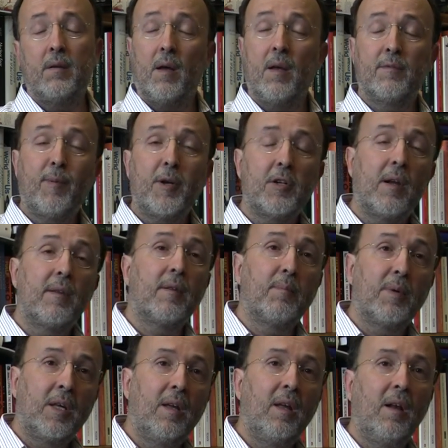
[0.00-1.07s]
especially at the
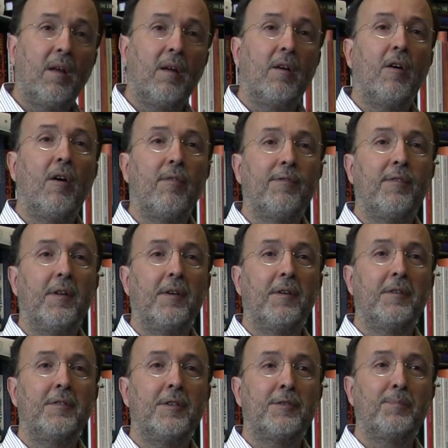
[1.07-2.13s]
beginning of
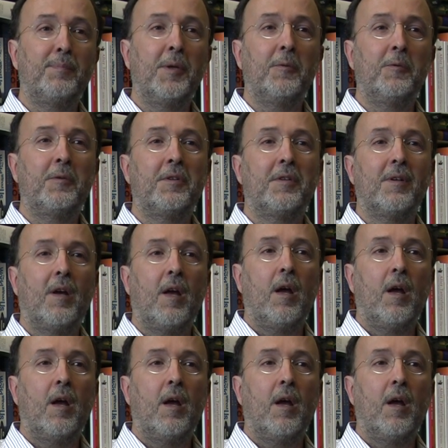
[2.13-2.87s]
the dispute,